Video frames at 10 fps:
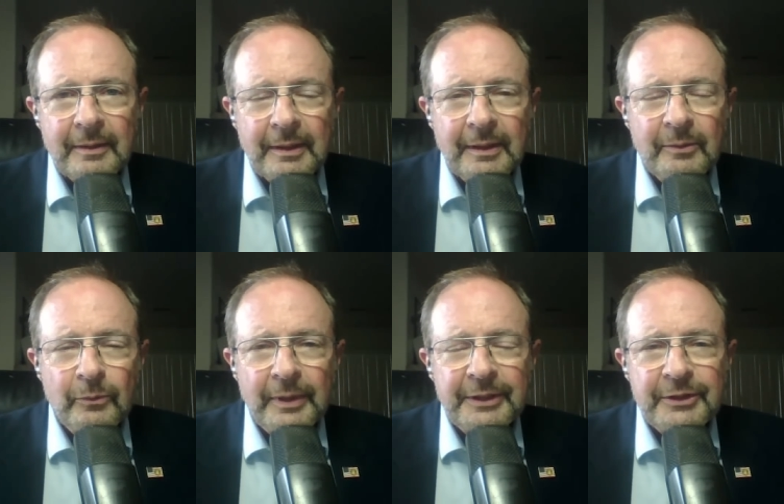in
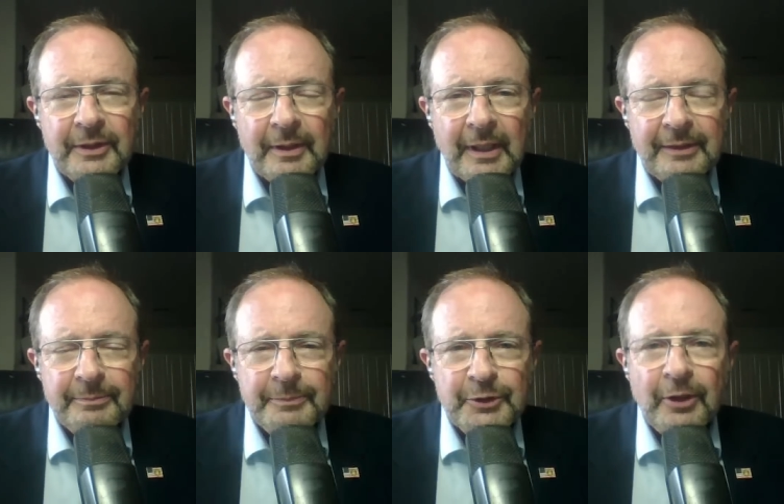which I
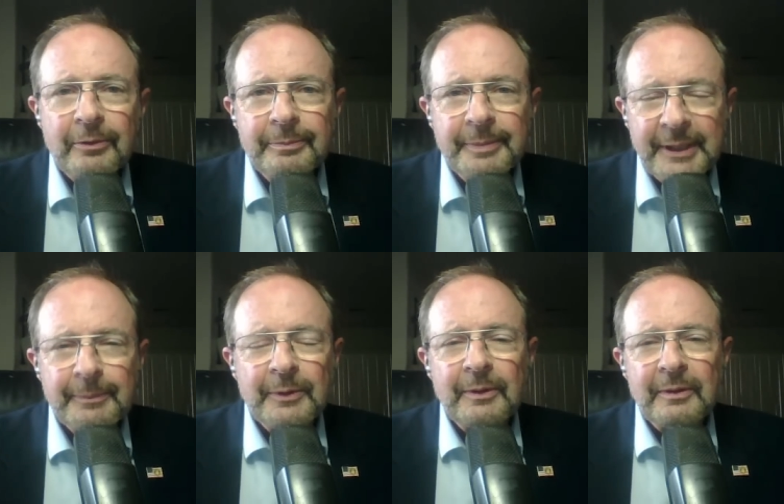showed
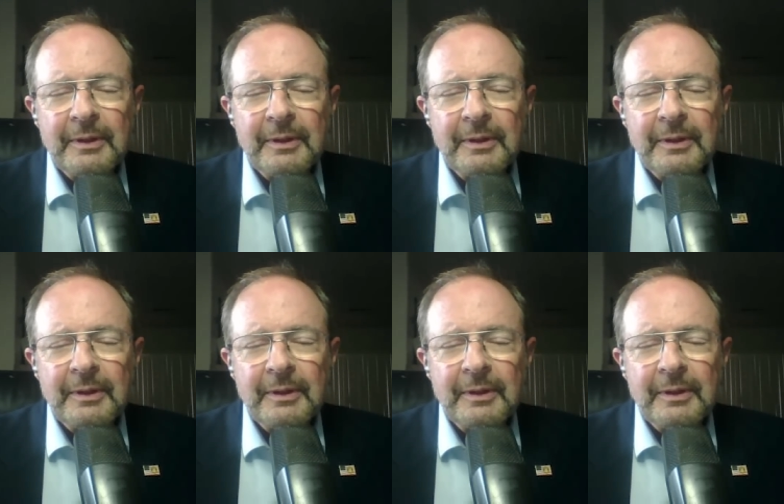people